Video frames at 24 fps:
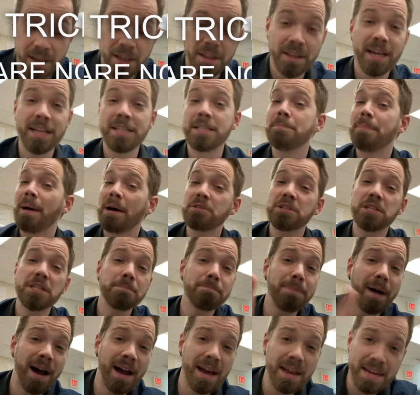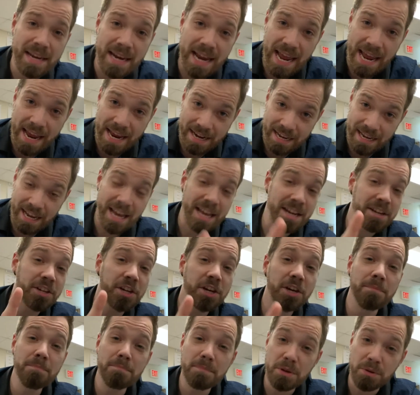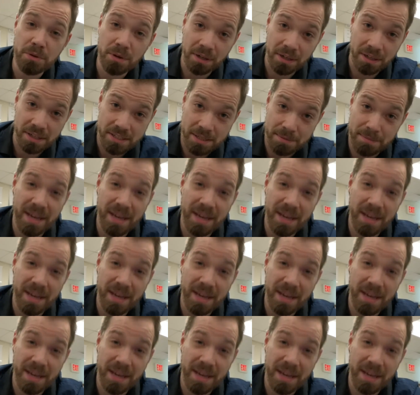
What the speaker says: It's about spontaneity and communalism